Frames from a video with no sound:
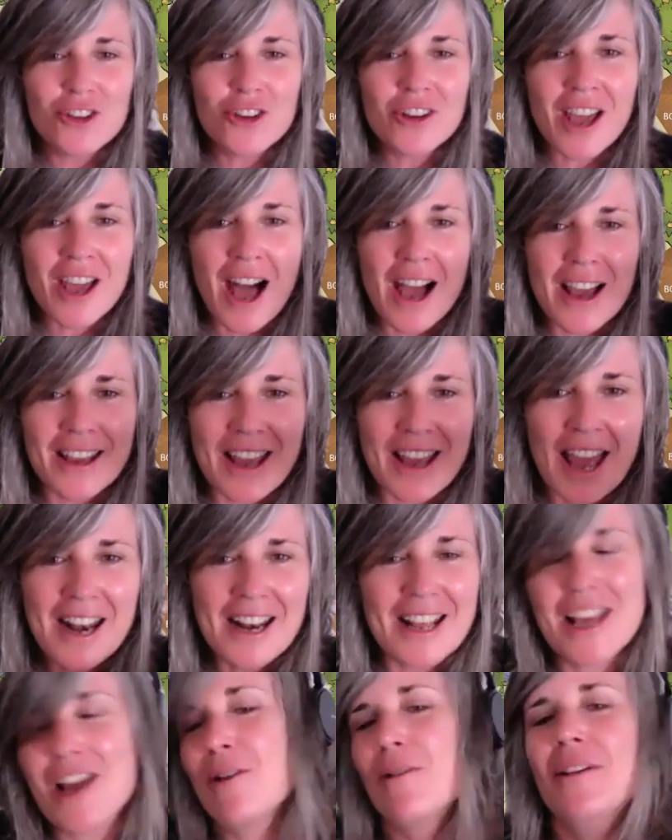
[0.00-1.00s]
you can't get
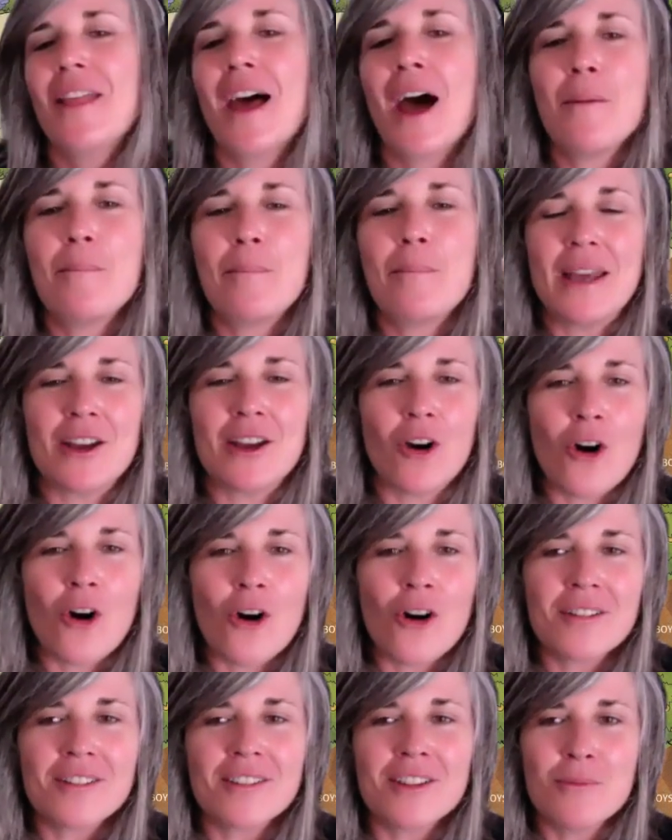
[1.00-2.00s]
here without being
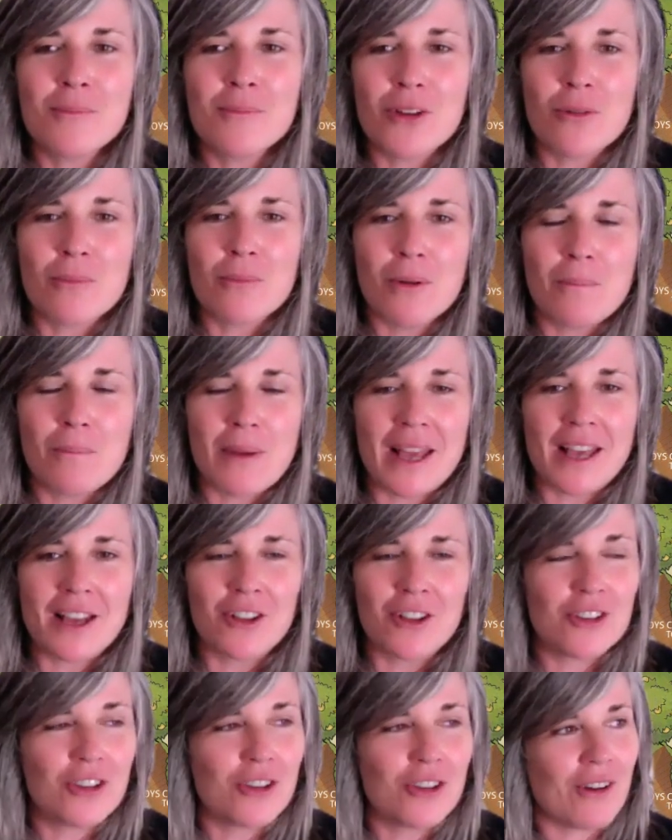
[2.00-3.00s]
awesome human
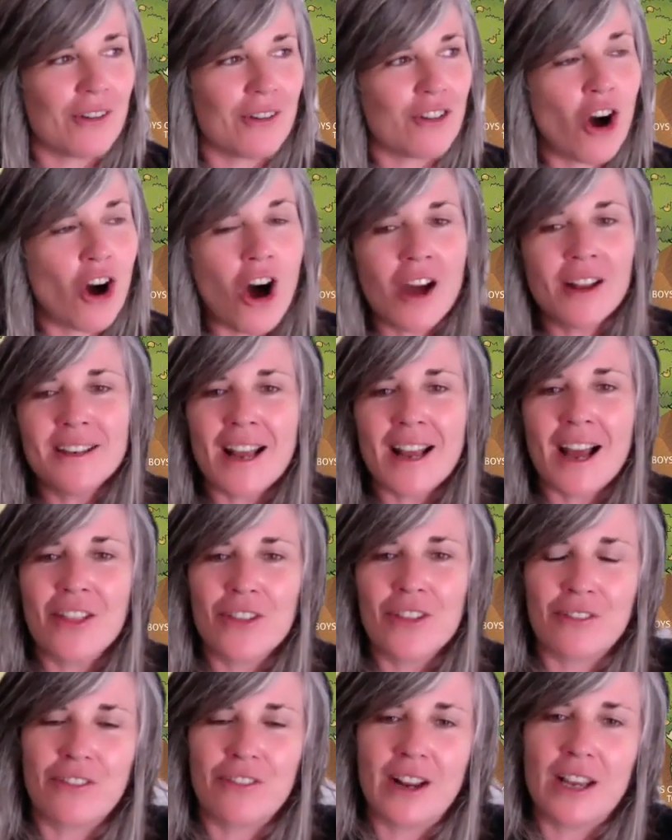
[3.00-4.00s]
beings who have gone down
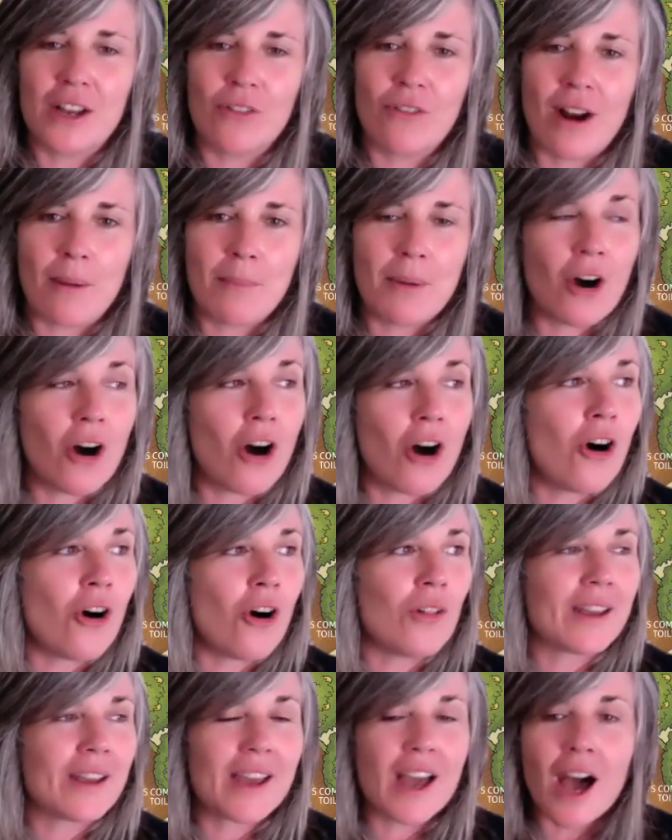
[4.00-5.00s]
the friggin' rabbit
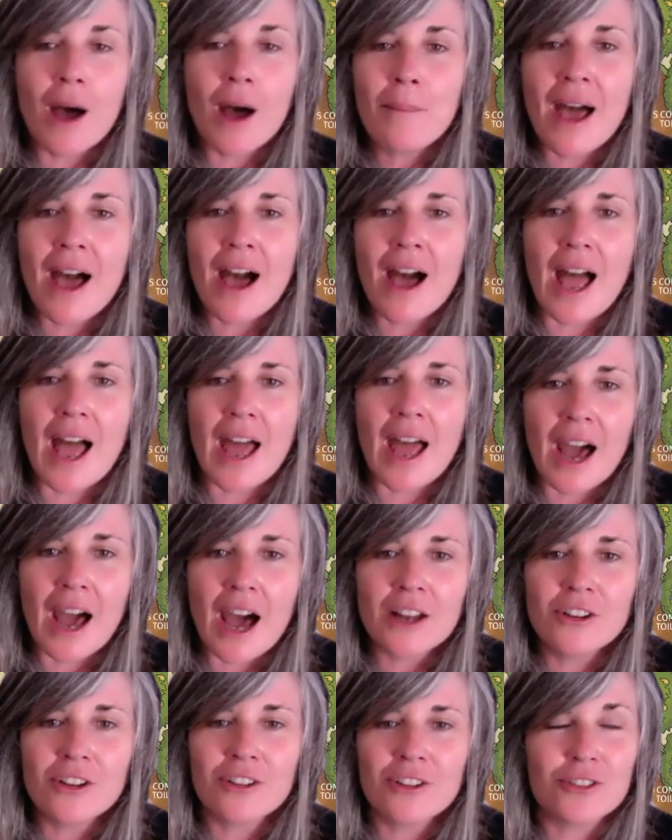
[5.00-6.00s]
hole and come out and
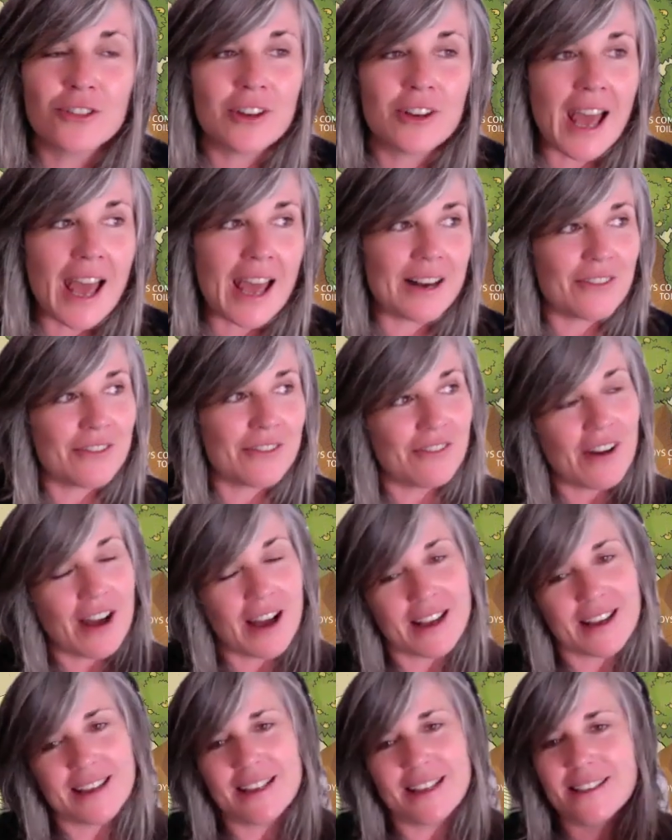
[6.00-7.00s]
understood and
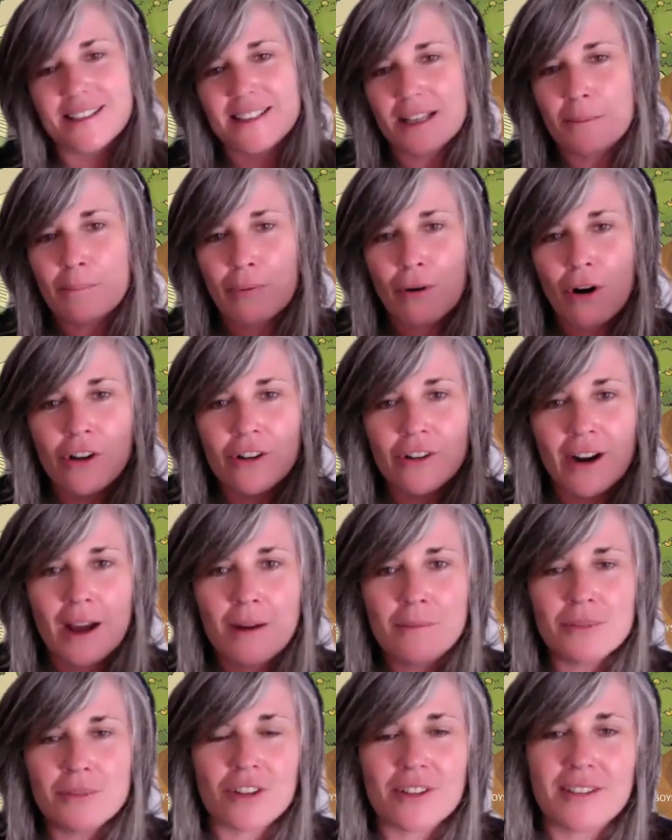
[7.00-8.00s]
fucking
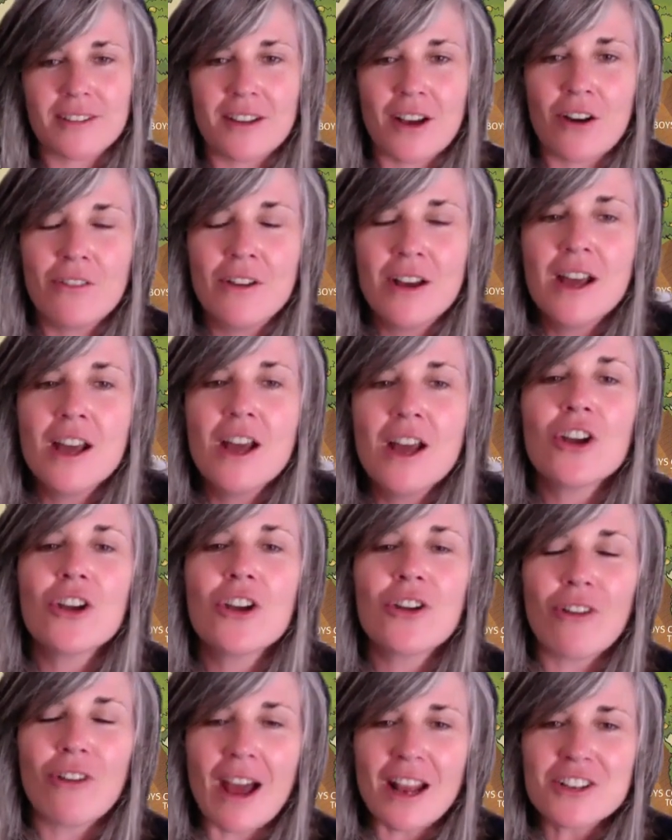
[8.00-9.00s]
deprogrammed yourself.
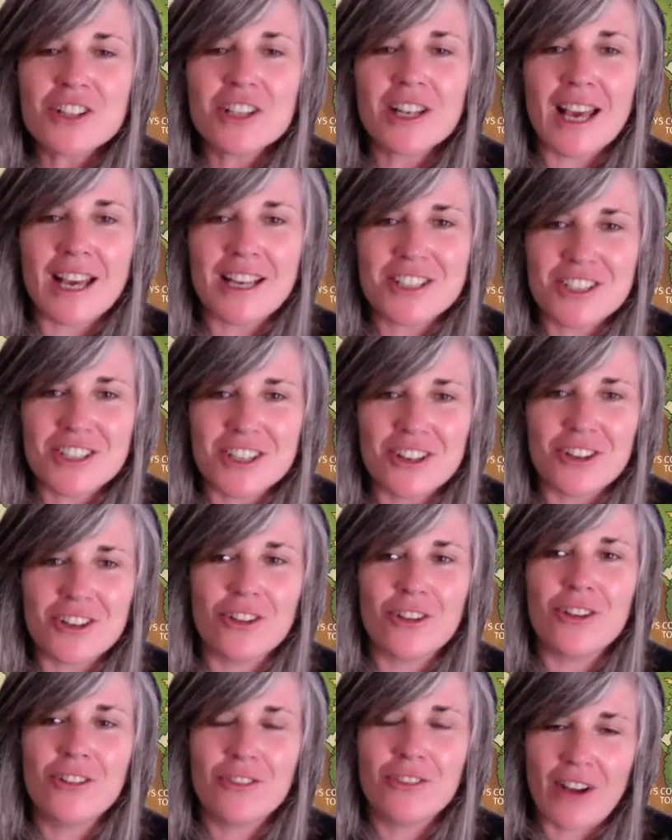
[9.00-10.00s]
Congratulations,
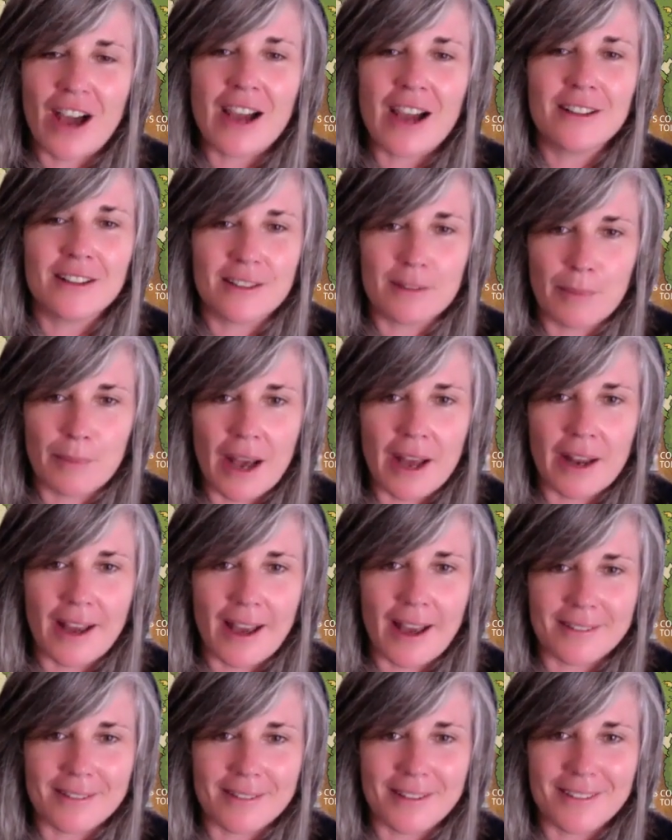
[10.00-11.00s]
you fucking smart
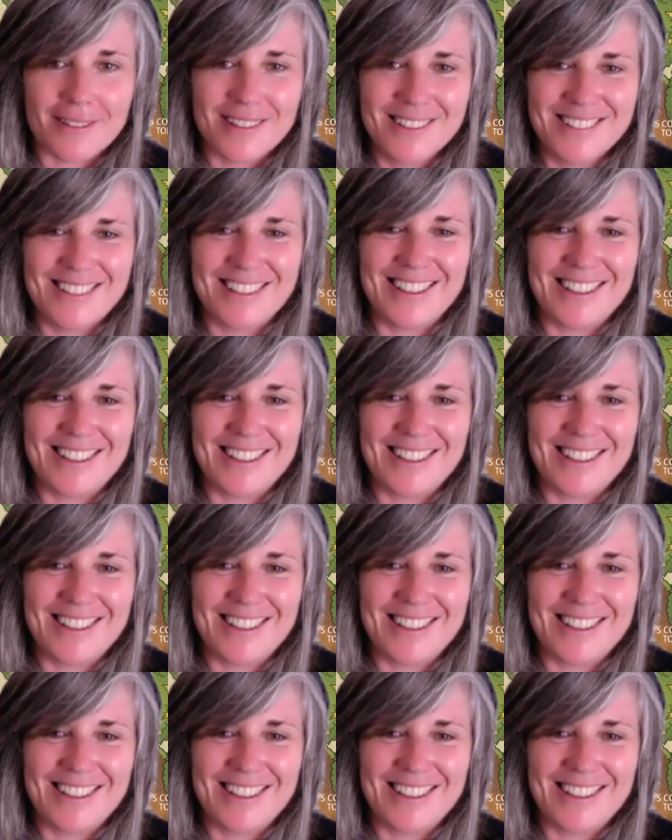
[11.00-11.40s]
asses.